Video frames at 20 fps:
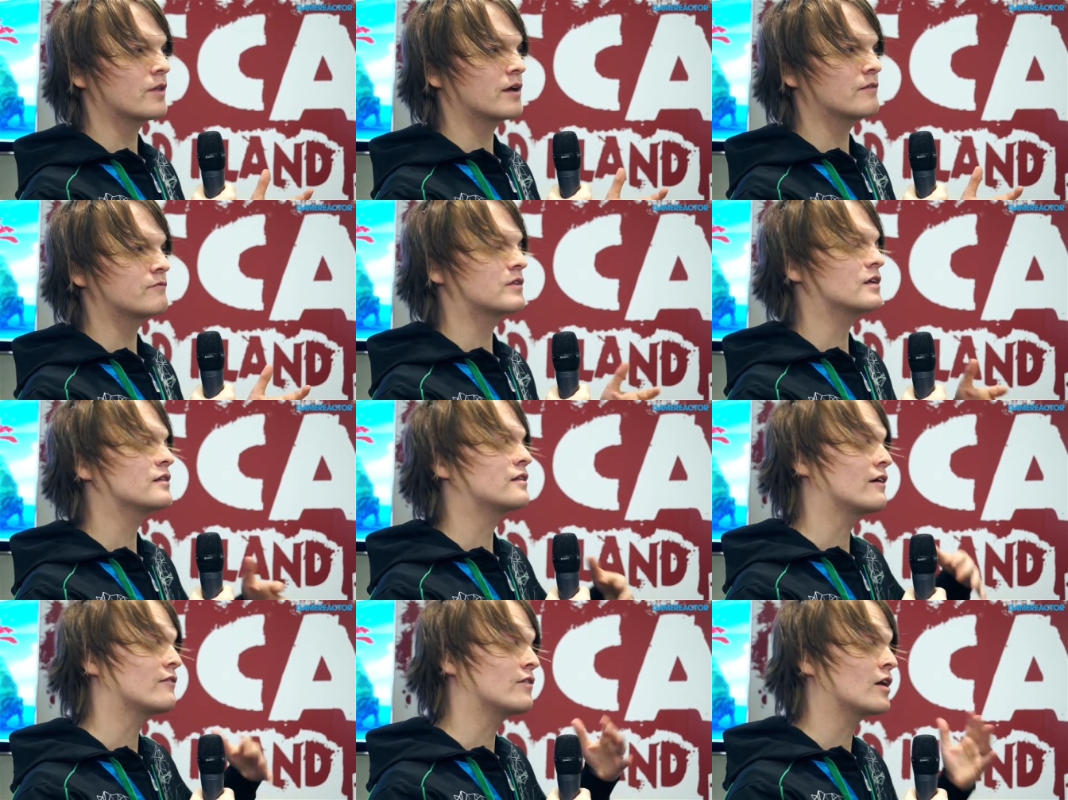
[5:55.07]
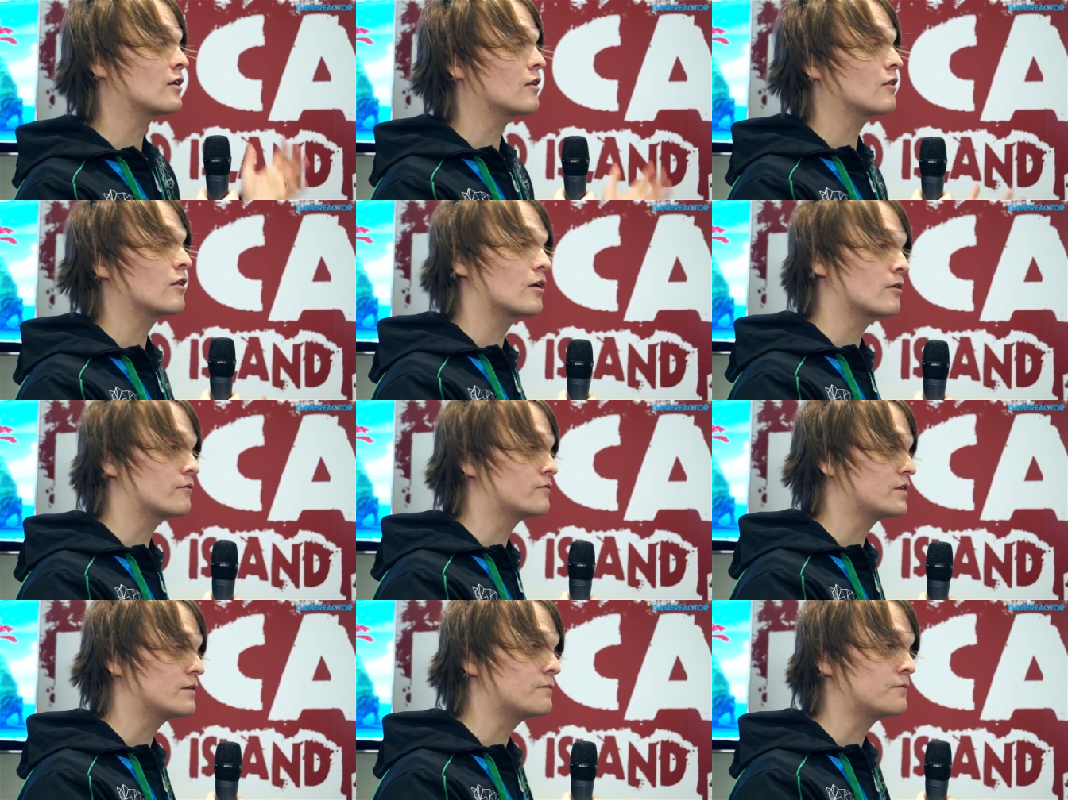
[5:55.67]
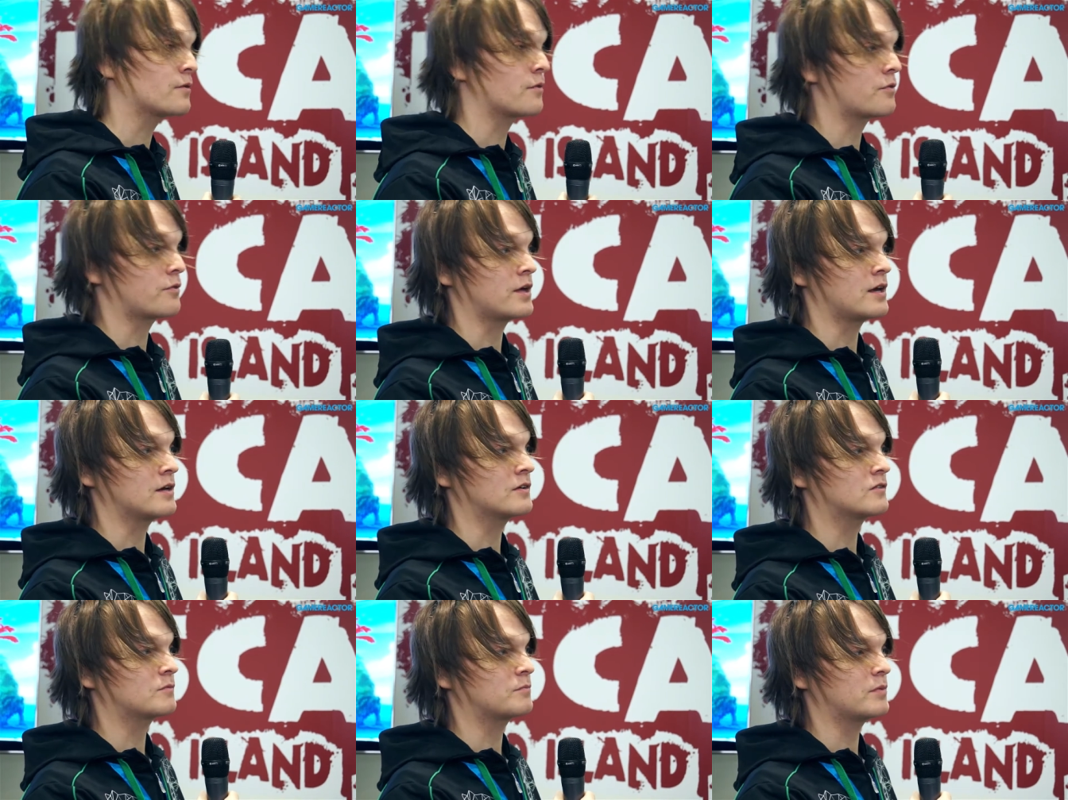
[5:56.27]
They've they've done a lot of different
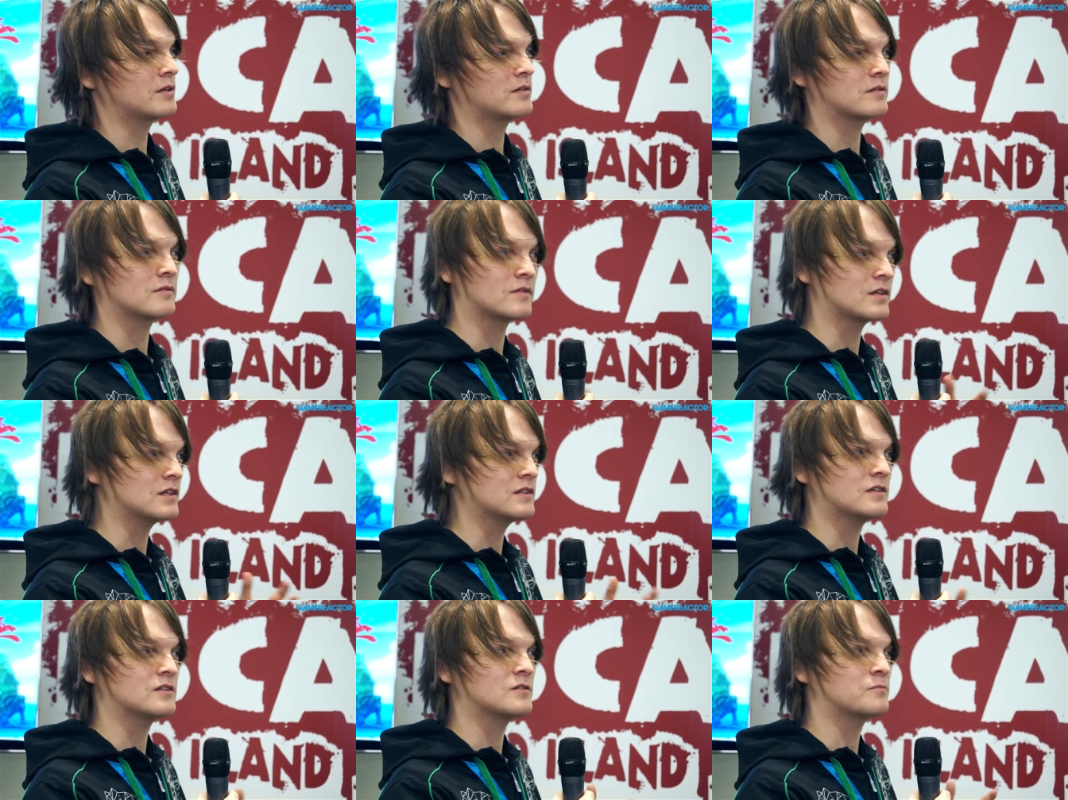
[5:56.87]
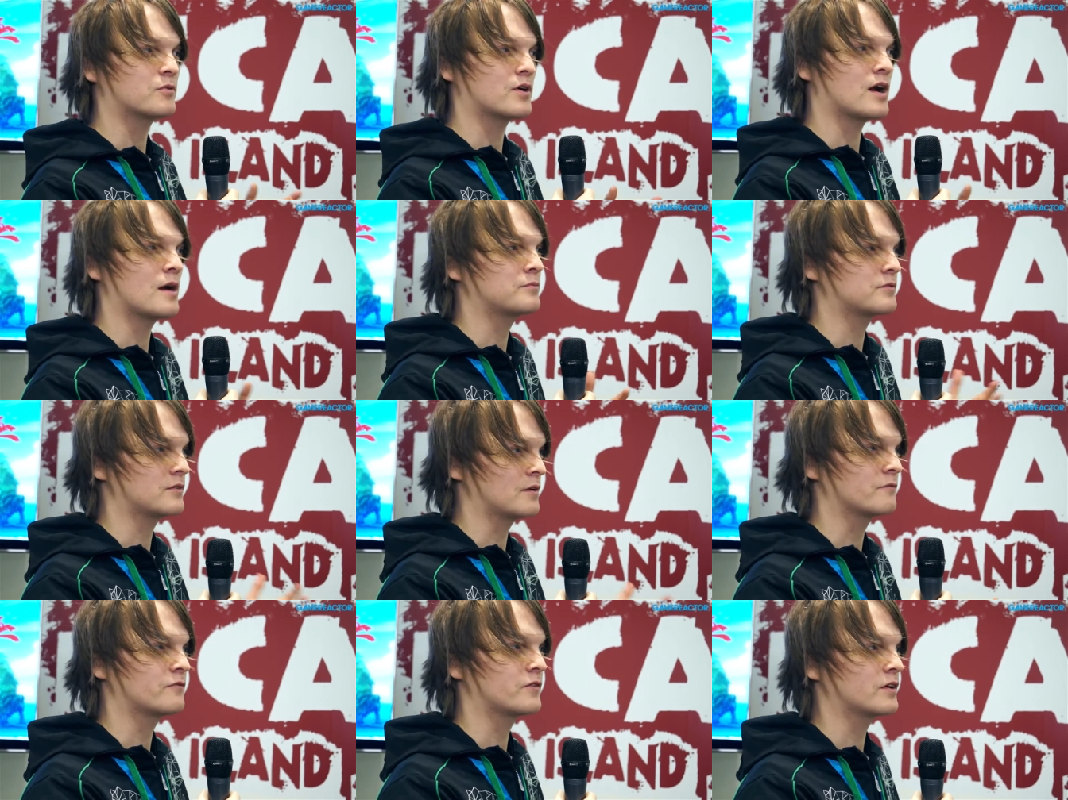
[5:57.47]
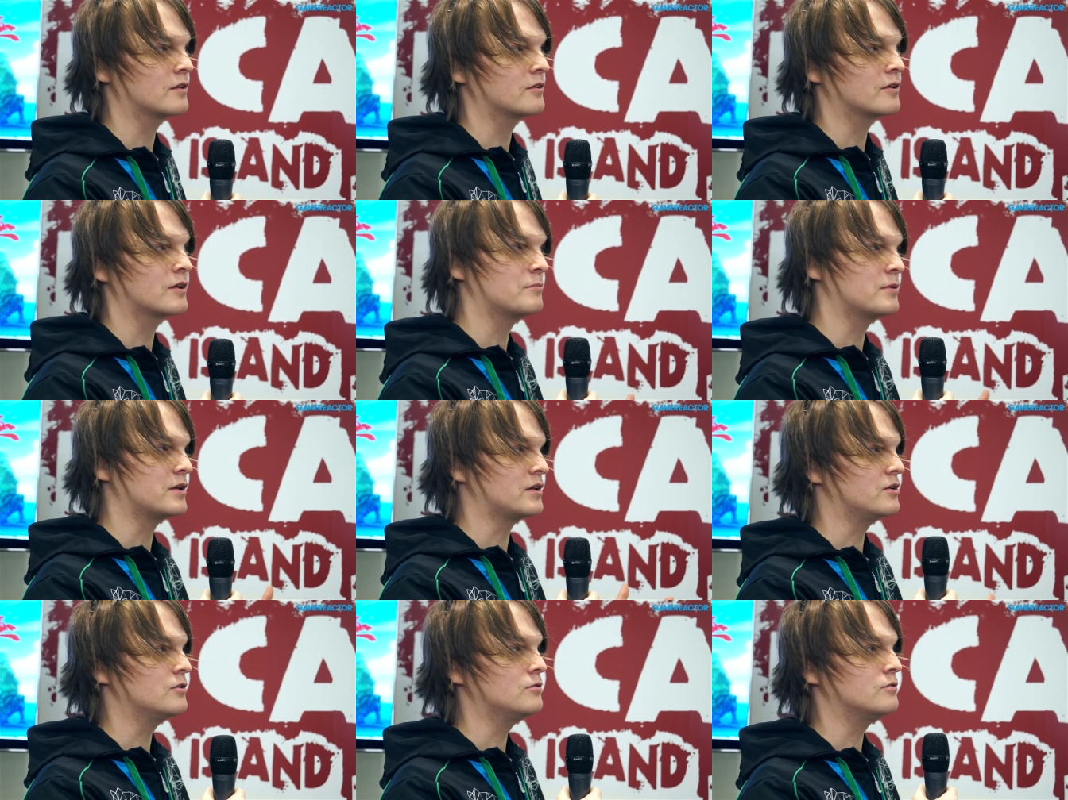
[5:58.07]
things, but this is perhaps something a little
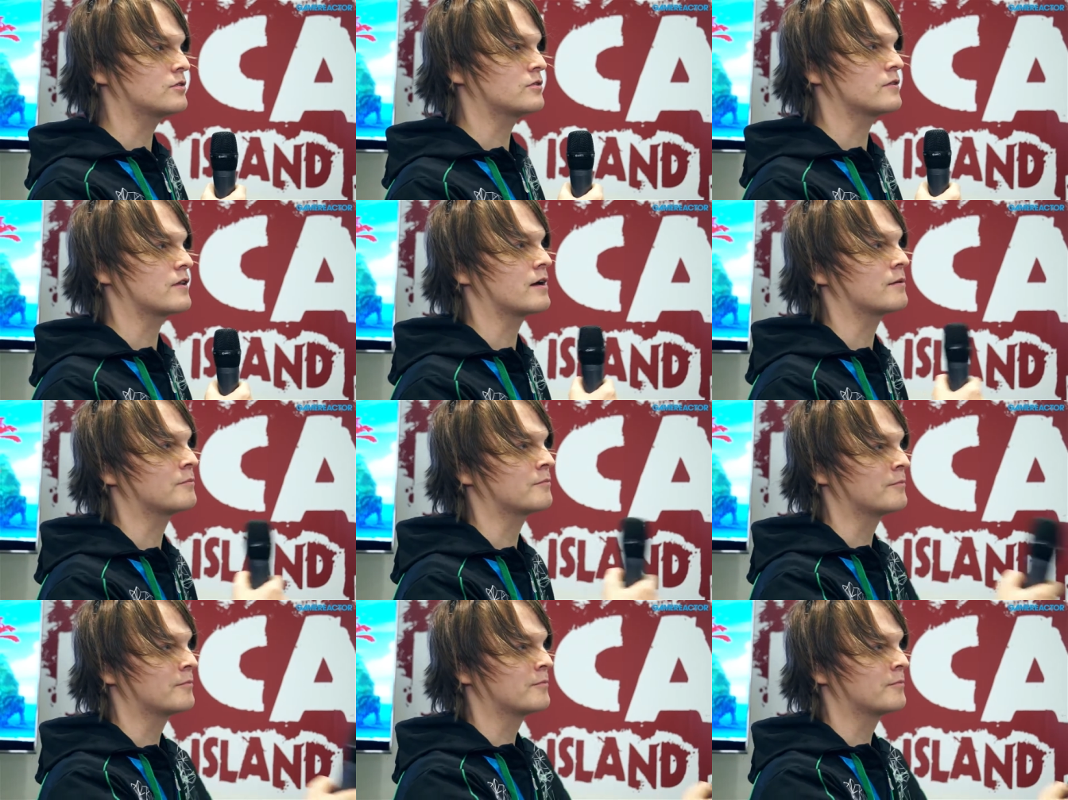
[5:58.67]
bit new to them.